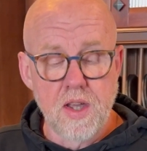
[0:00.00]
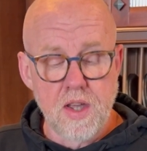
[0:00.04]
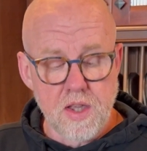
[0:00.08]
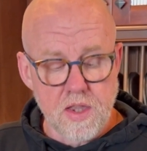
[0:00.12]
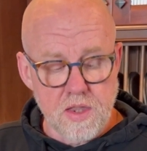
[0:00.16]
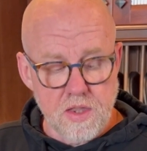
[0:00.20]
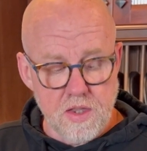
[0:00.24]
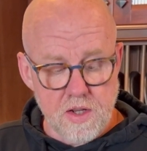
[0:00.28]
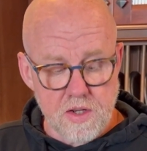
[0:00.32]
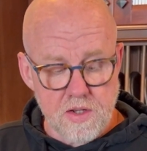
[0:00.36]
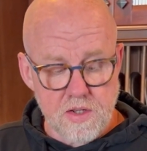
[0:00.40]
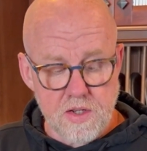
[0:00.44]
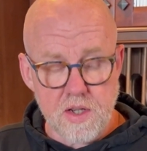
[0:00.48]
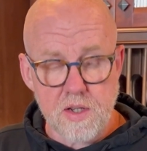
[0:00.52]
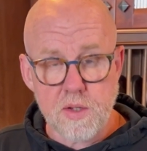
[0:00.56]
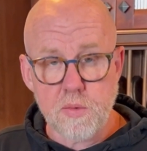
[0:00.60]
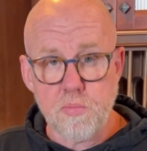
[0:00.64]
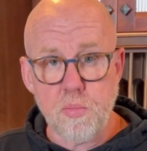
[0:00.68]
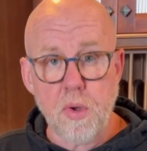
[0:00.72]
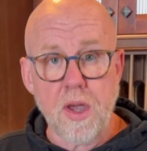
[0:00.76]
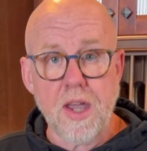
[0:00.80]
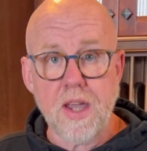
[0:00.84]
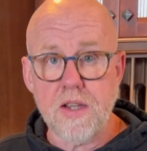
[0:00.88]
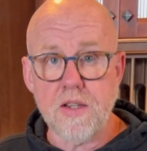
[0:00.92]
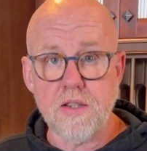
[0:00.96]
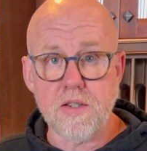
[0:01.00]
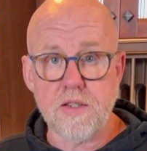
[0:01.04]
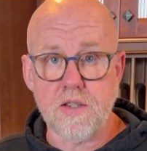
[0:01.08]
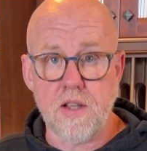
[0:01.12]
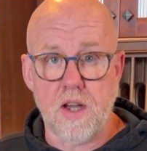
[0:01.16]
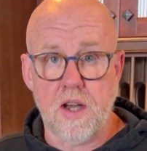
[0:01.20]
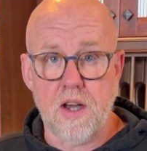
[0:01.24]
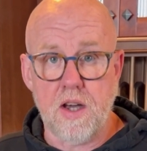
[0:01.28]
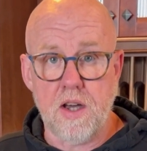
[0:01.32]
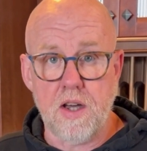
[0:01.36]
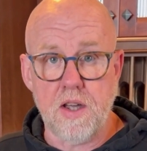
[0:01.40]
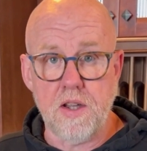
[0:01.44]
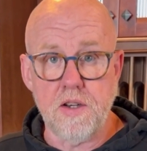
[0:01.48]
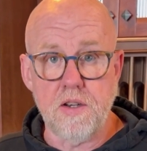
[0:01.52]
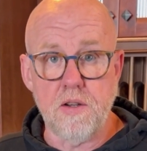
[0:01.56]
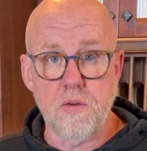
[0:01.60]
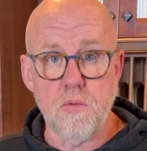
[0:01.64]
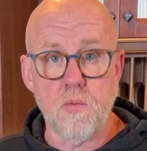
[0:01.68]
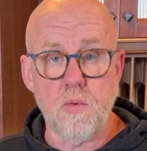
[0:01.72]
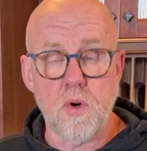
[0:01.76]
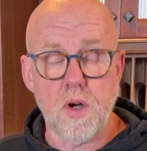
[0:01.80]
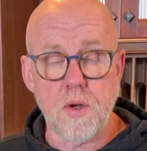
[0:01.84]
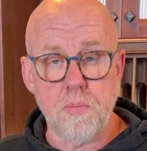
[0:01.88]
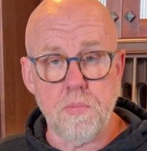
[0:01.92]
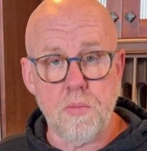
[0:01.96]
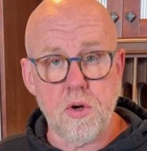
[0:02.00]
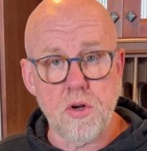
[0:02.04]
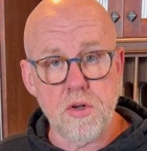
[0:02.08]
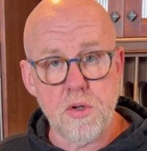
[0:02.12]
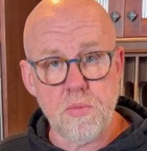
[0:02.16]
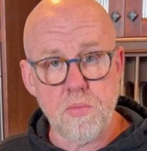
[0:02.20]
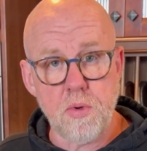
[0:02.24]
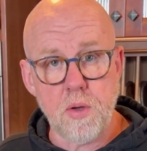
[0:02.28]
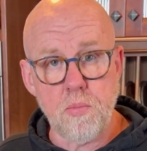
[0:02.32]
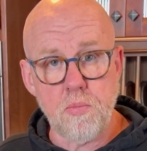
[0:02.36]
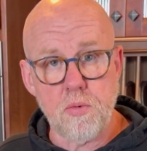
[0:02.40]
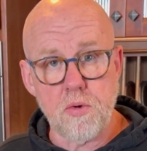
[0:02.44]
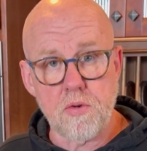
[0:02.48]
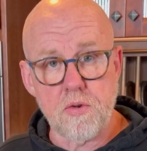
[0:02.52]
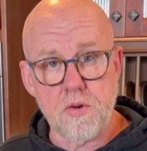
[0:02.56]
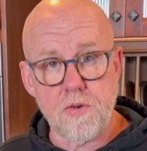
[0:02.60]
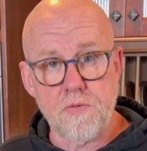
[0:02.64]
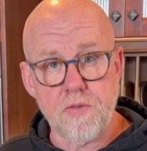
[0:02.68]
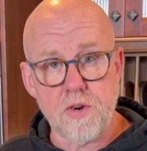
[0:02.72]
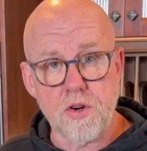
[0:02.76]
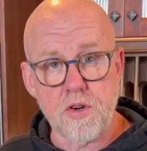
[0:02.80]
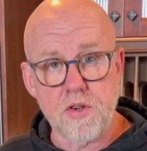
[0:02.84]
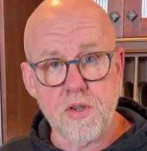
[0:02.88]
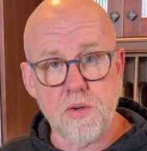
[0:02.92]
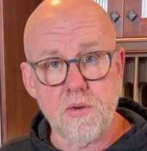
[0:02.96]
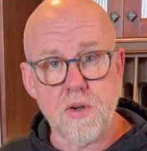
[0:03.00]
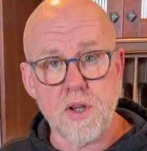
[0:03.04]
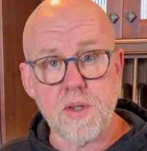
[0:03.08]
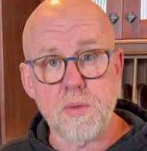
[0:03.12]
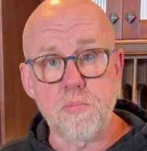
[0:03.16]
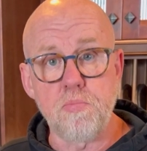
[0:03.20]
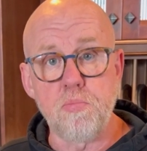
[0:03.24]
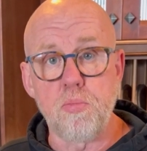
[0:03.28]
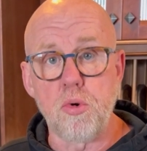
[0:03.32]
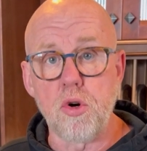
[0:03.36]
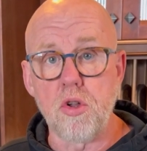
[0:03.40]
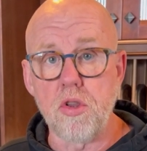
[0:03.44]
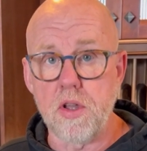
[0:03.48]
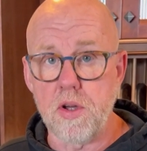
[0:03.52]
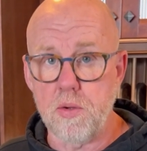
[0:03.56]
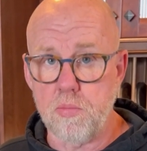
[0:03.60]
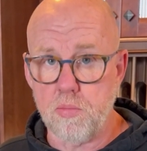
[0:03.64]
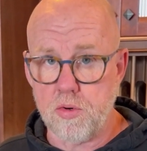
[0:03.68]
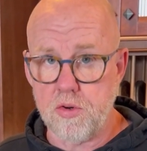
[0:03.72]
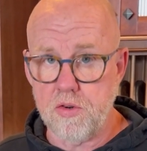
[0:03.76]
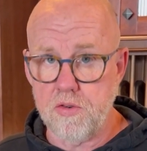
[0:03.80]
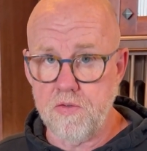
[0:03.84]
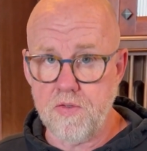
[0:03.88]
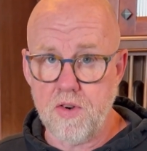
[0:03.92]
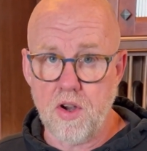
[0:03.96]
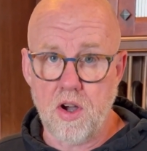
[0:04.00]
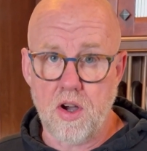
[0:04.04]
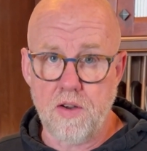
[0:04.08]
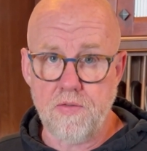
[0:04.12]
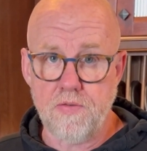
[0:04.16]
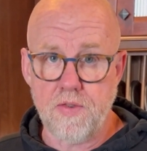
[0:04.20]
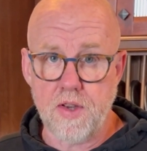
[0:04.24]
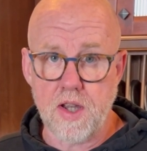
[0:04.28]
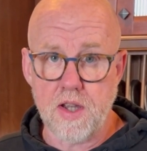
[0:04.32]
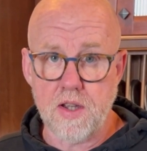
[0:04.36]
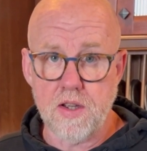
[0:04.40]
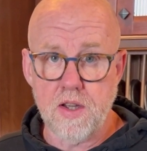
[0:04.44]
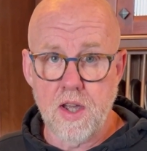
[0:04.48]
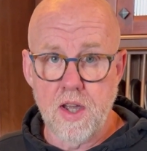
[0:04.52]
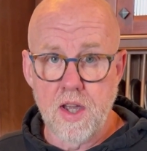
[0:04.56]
This is based on what most people refer to as bulletproof coffee.